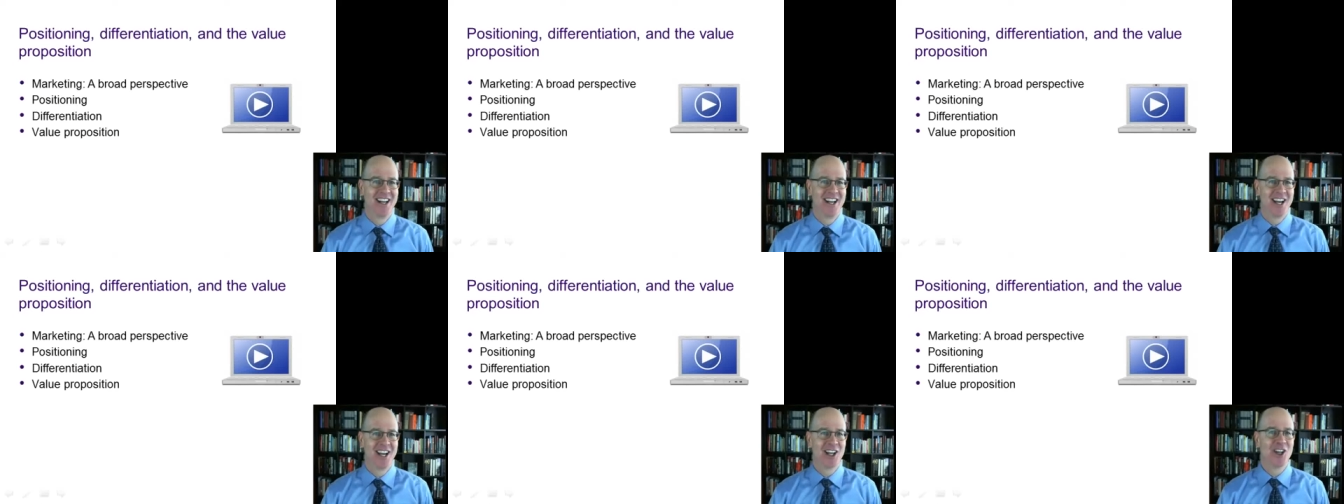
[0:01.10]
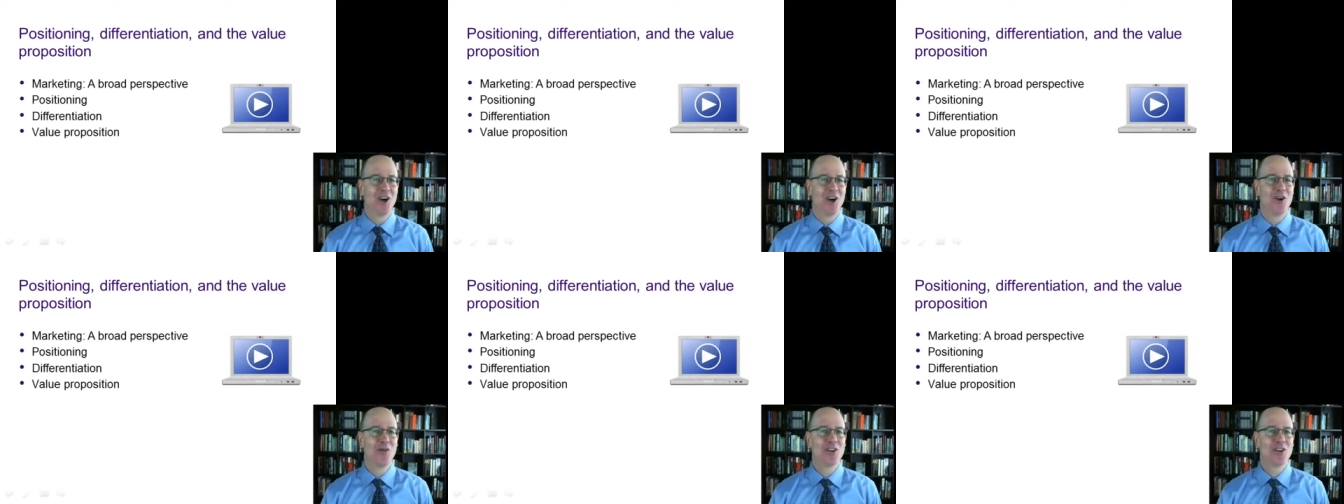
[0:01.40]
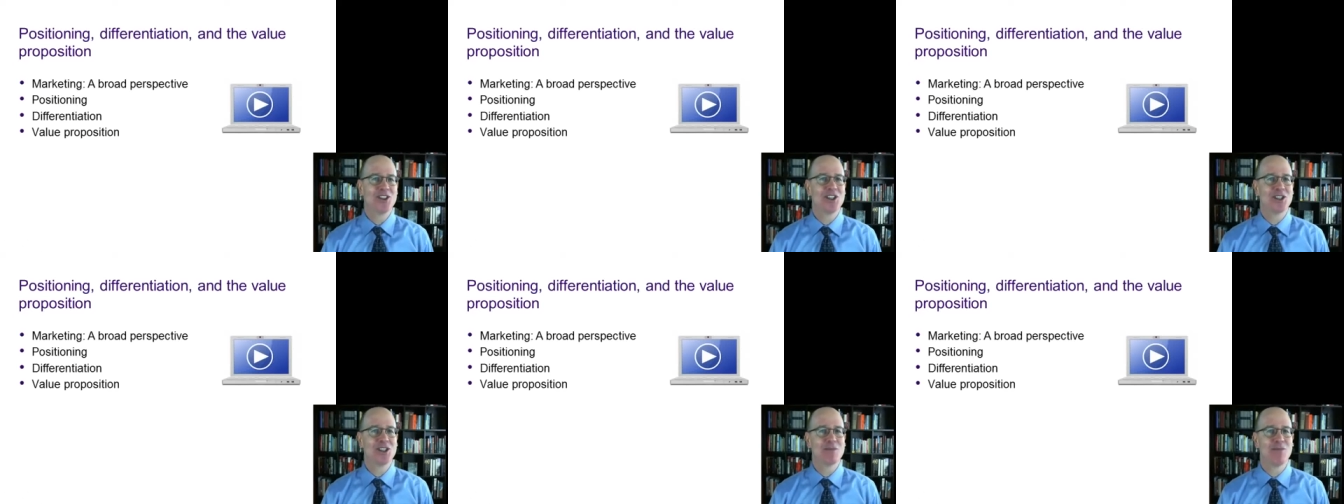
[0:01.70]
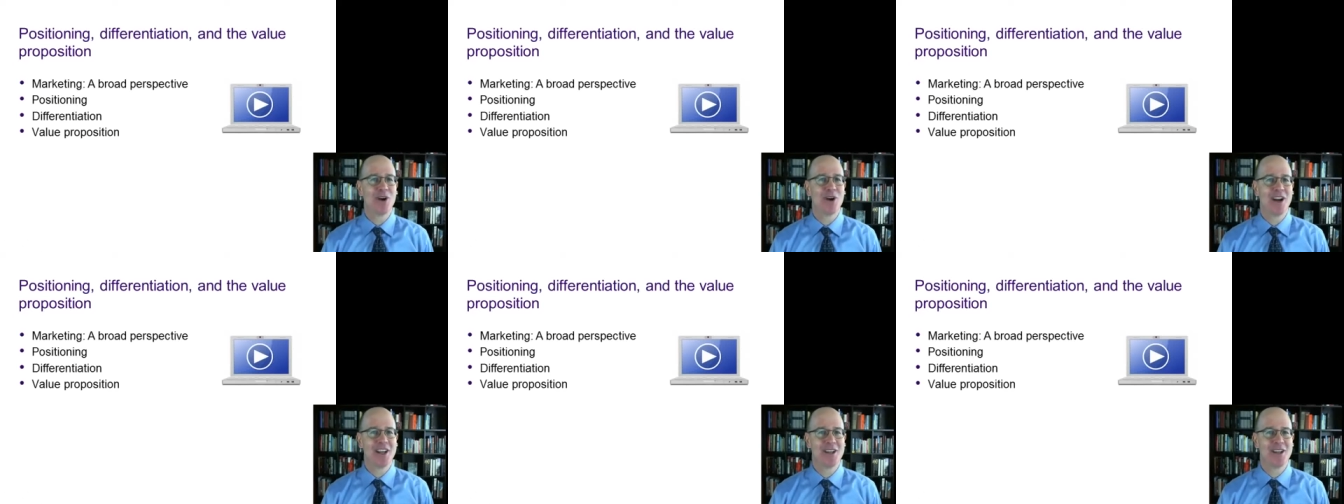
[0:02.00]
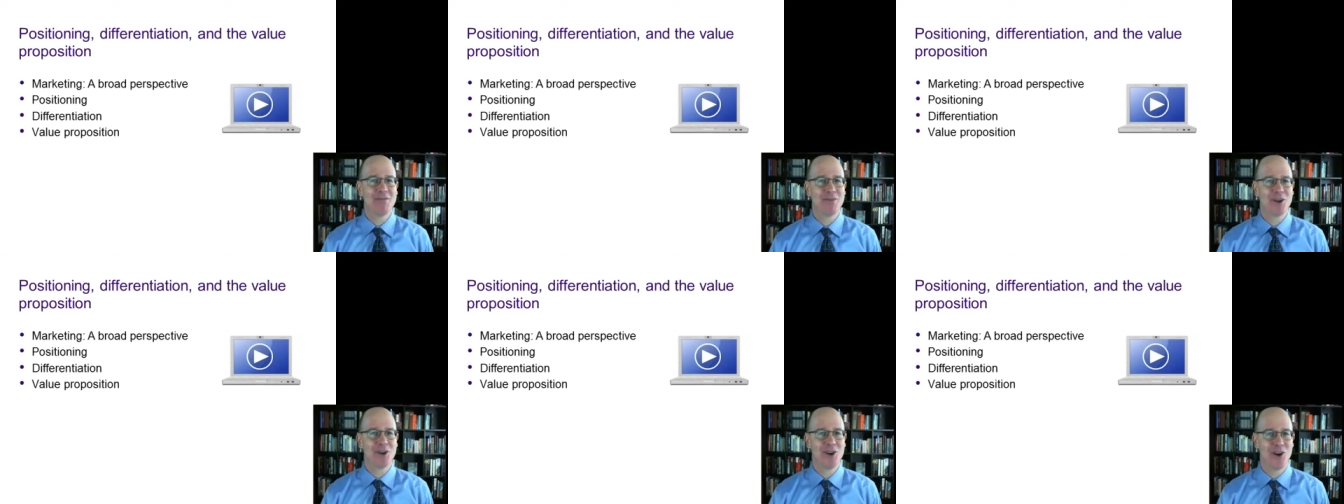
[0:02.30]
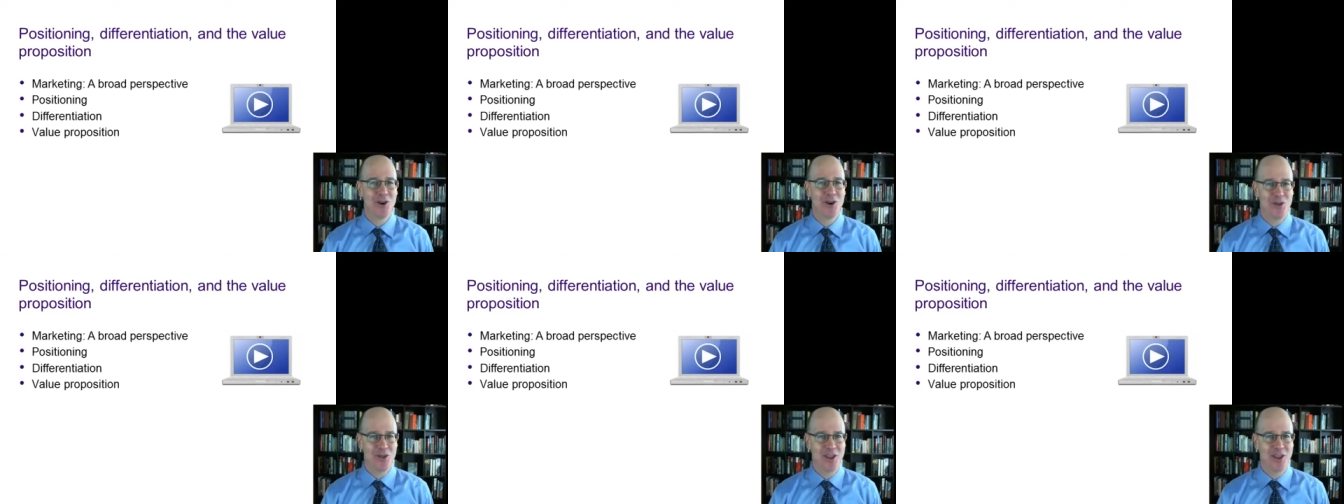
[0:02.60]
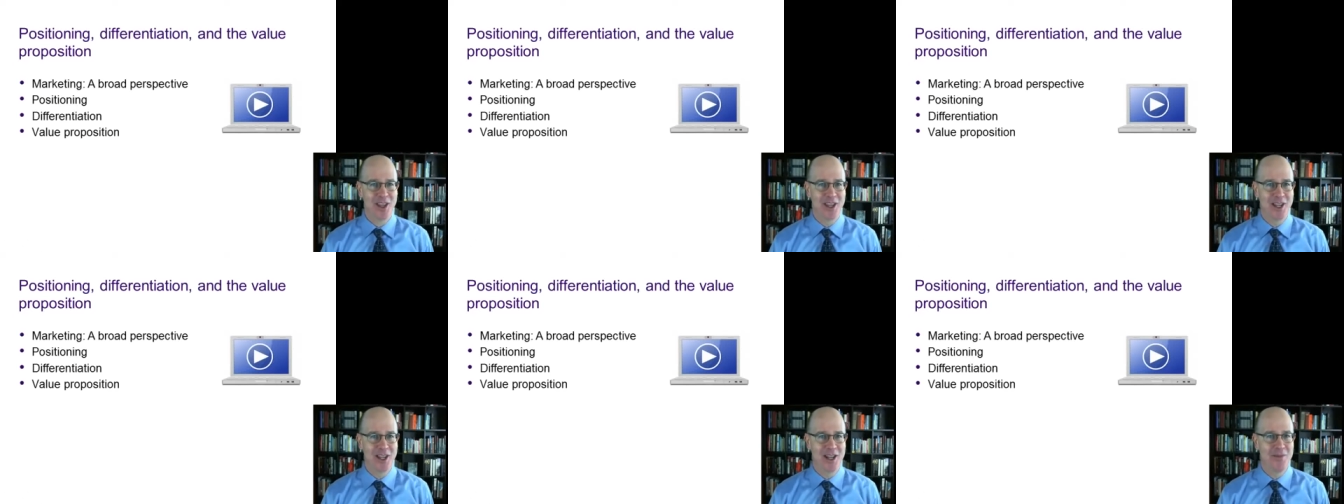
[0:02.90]
Hello, this is Brian
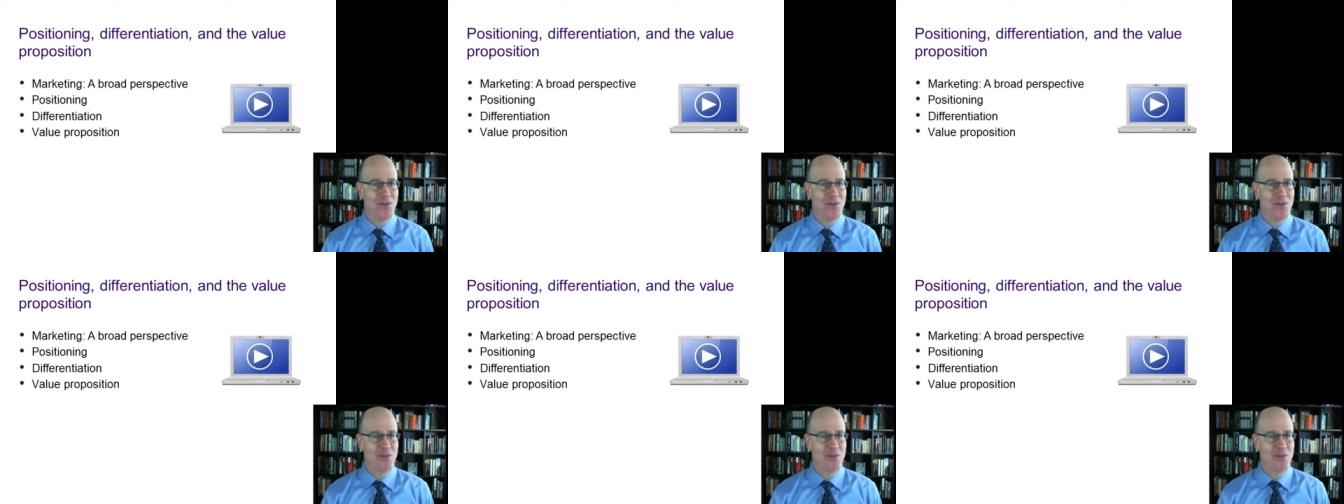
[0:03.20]
McCarthy.